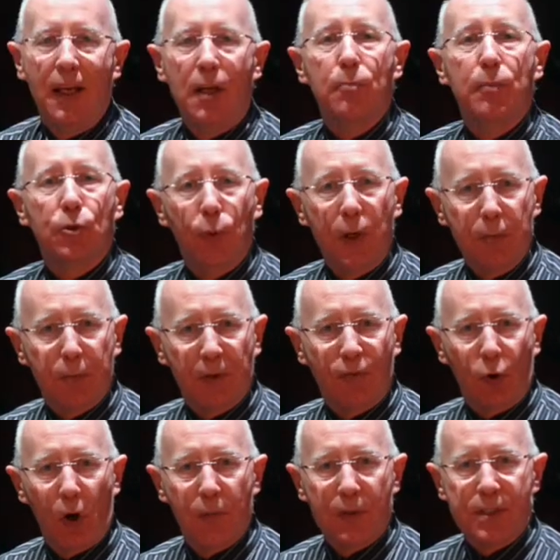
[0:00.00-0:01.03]
In between
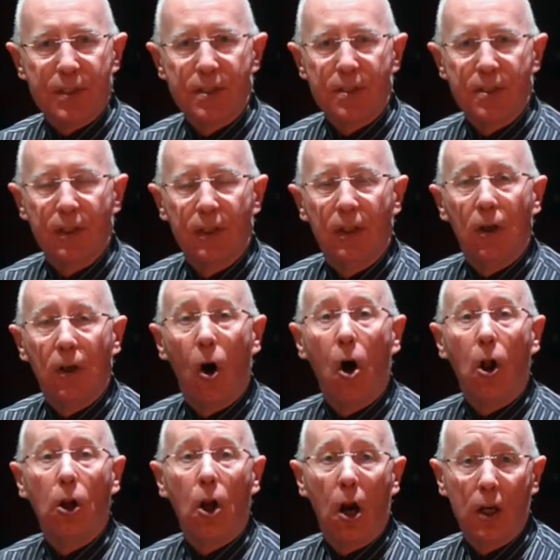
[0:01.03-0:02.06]
performances,
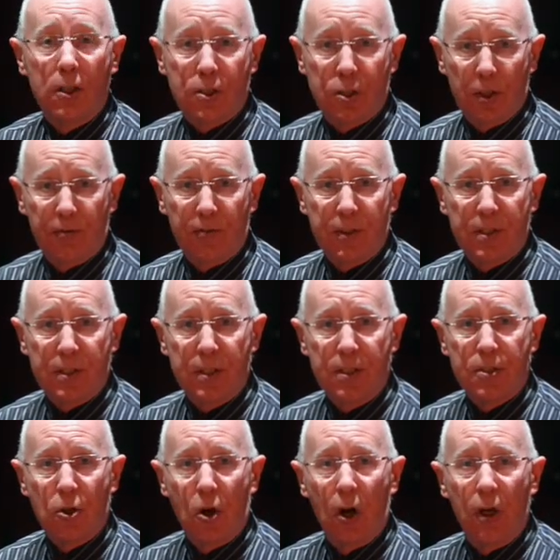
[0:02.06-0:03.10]
all hard
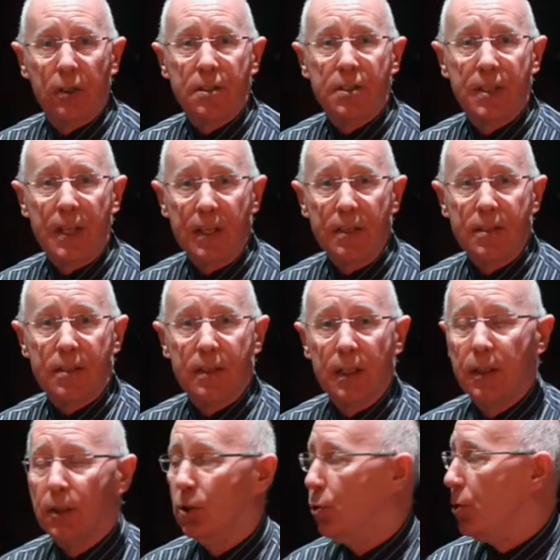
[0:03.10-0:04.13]
surfaces on seats,
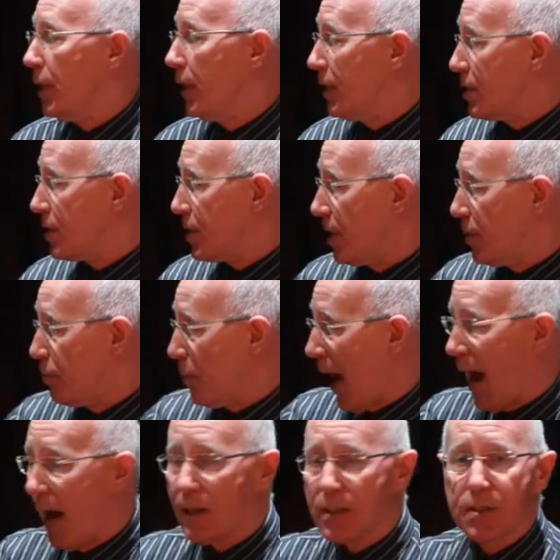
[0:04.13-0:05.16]
including seat
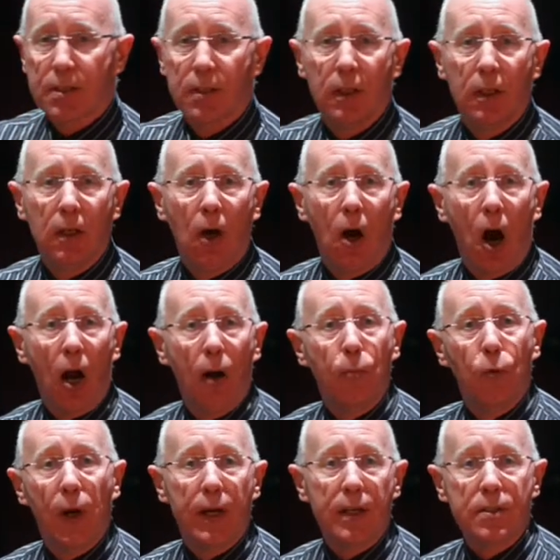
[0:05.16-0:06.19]
backs,
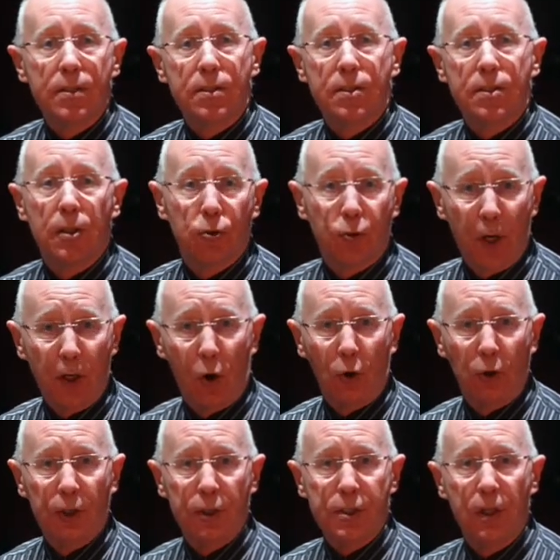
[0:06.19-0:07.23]
armrests, and drink
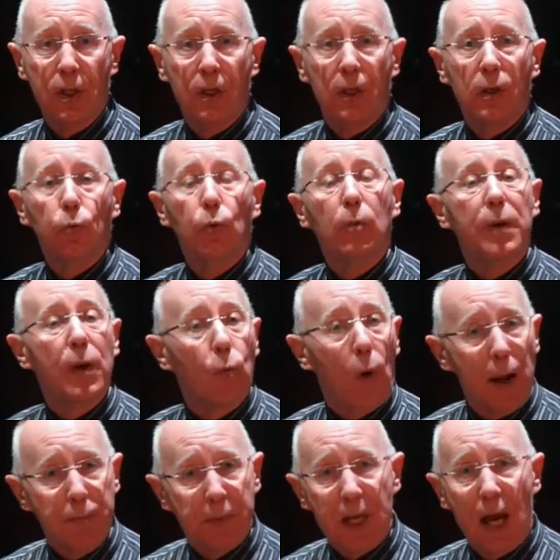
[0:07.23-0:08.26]
holders, will be
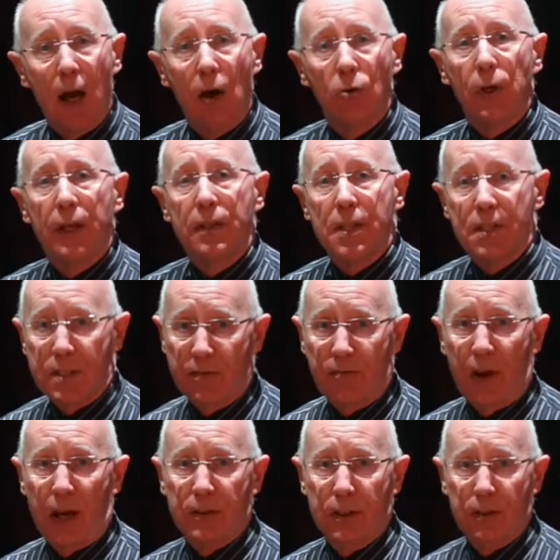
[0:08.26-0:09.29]
wiped down and
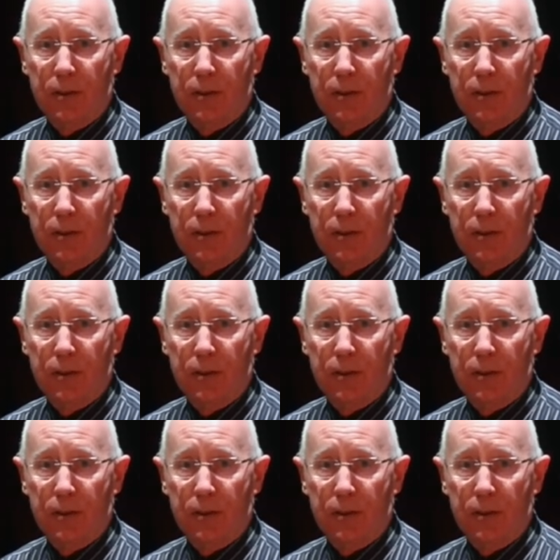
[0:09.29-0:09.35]
disinfected.